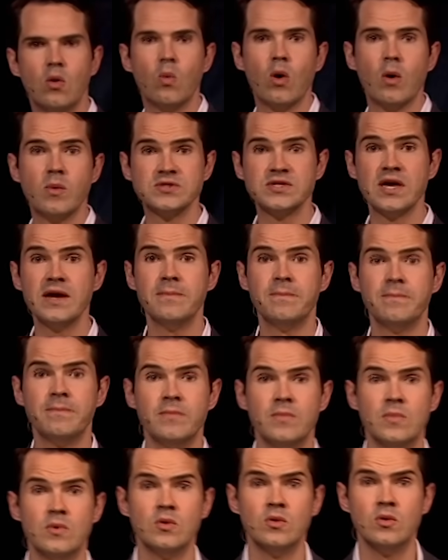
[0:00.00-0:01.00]
What was it?
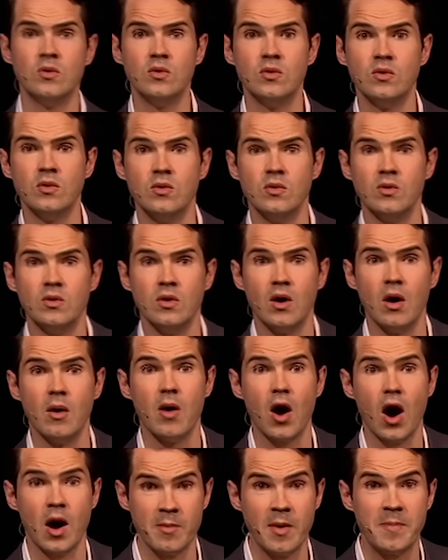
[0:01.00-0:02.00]

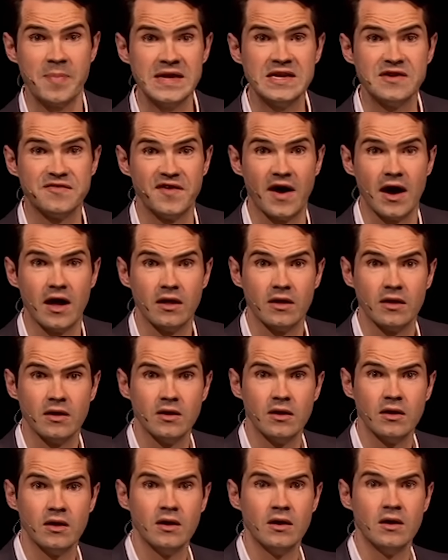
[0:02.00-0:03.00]
I'm a paedophile.
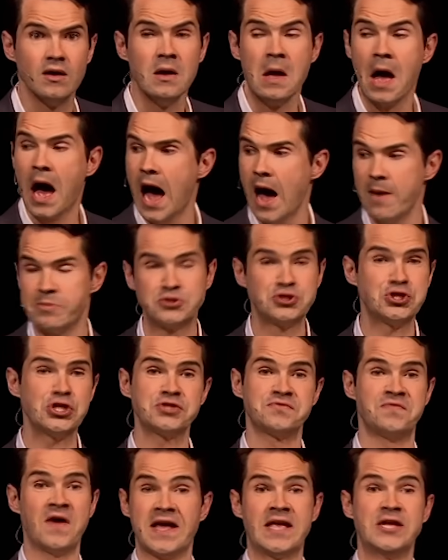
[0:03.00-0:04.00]
I was
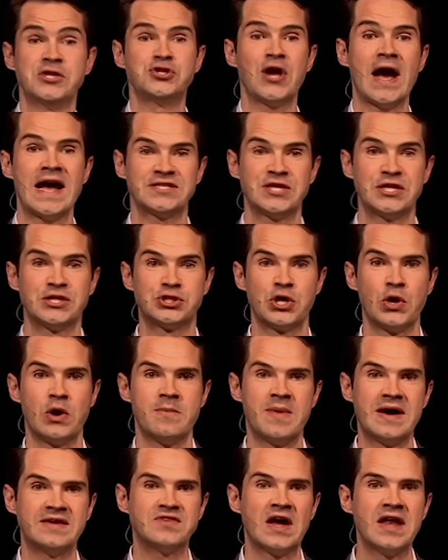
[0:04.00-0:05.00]
just fucking chatting to
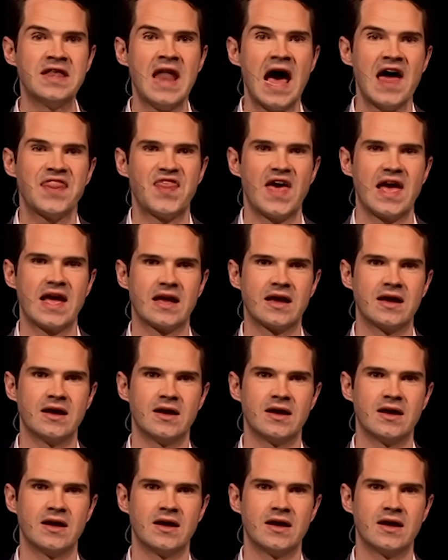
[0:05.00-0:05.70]
him. I've done nothing.